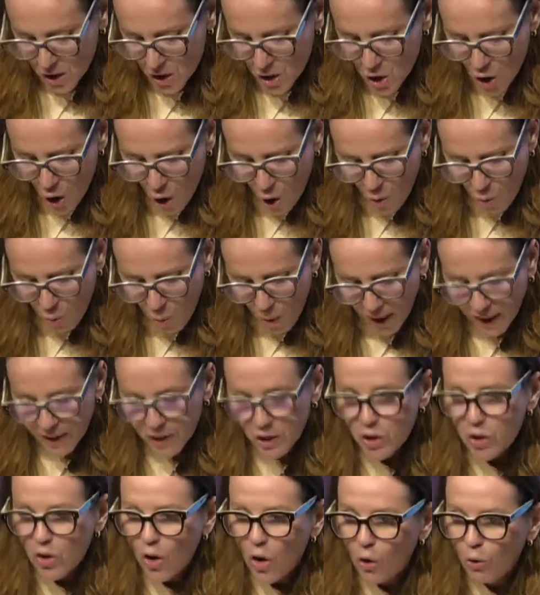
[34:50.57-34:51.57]
No
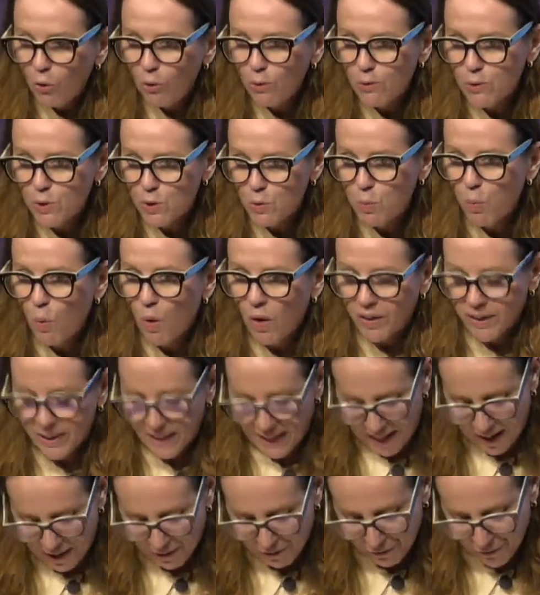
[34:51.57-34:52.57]
one knows what
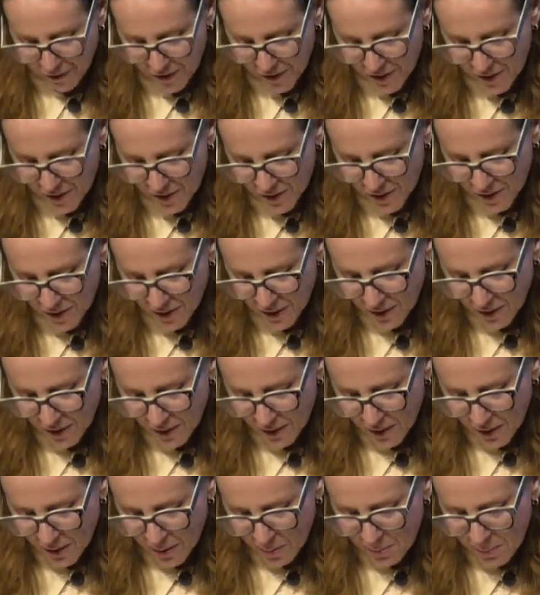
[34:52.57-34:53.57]
effort
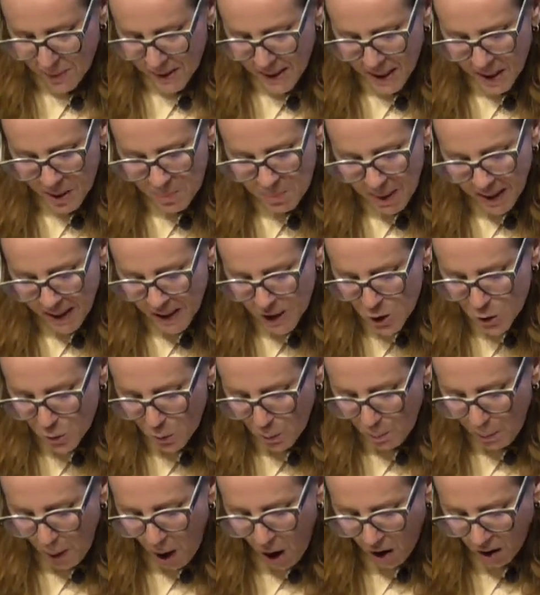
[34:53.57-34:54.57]
being made to
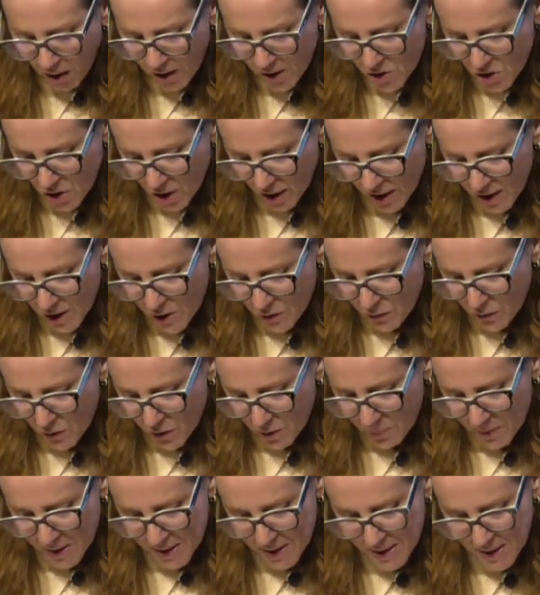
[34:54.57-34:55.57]
apologize for
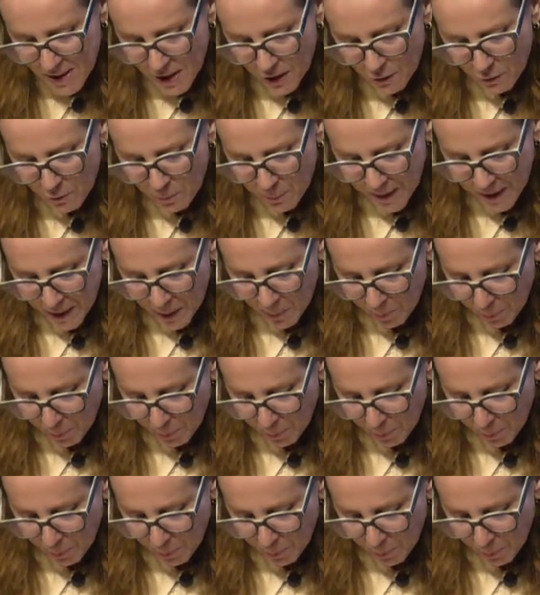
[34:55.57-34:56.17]
them instead of being